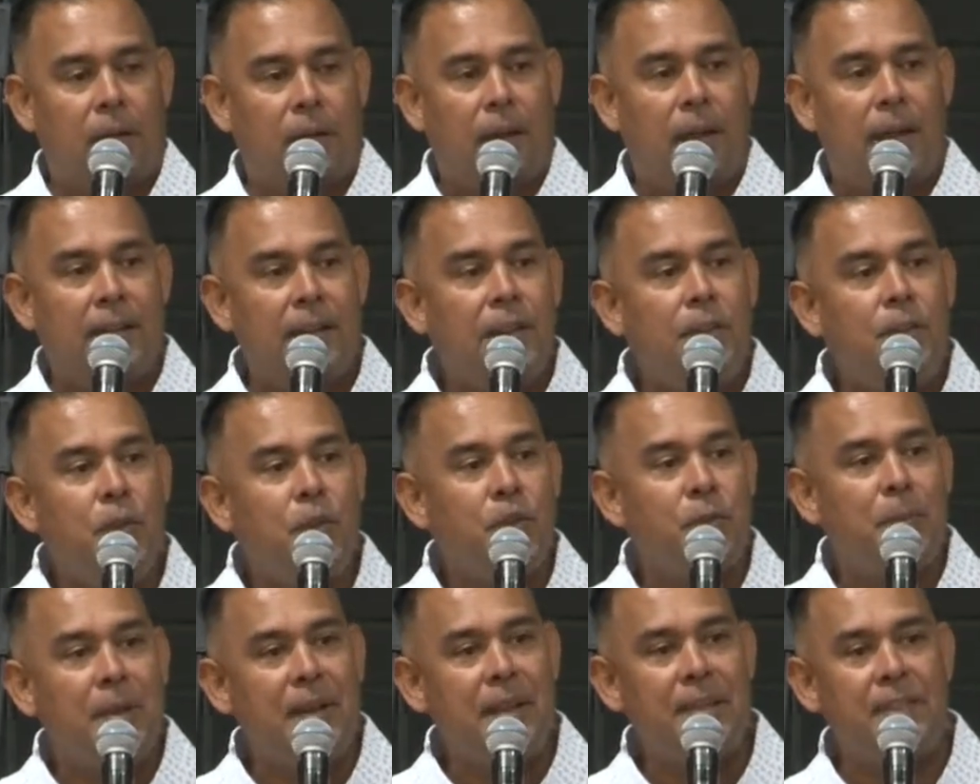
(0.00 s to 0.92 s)
And in
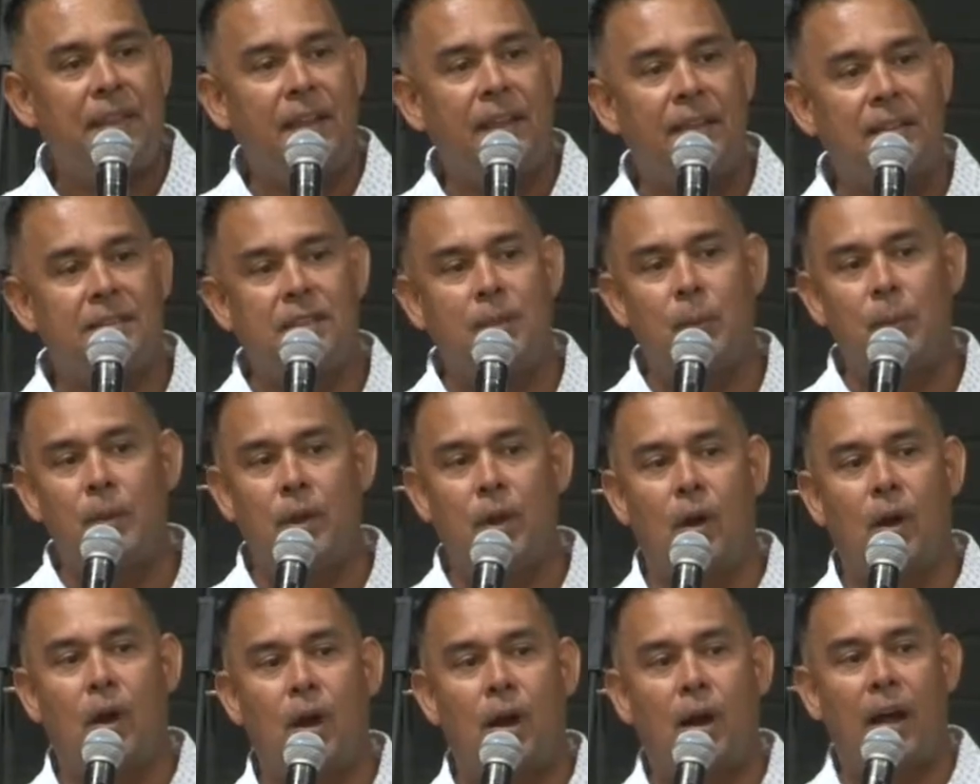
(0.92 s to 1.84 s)
those many things that we
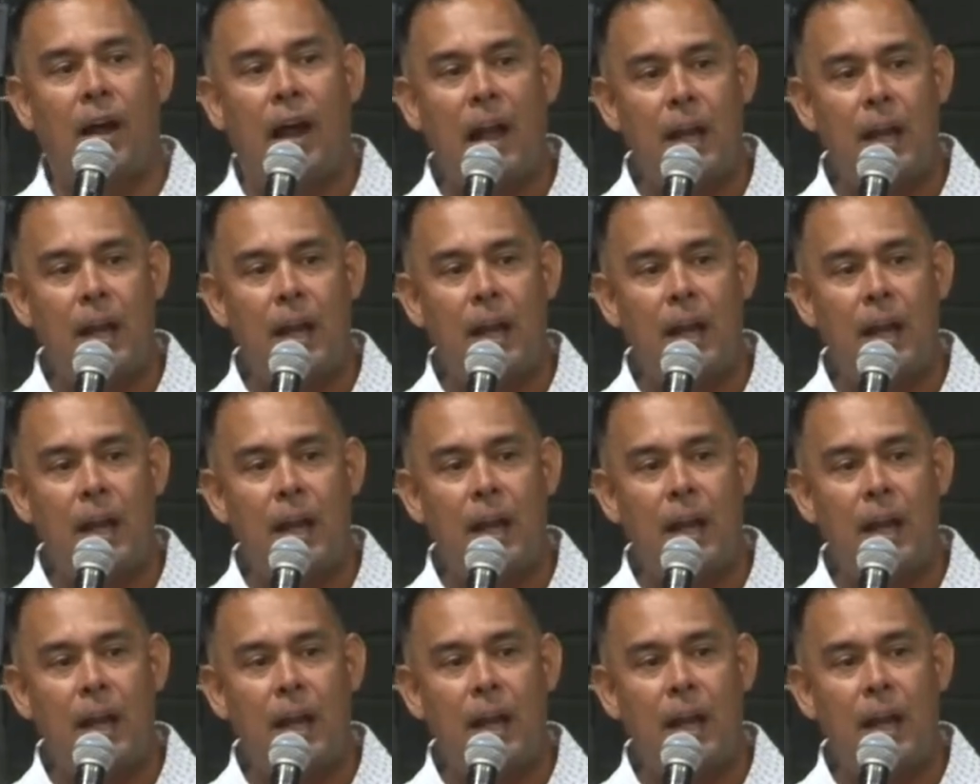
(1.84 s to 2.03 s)
are,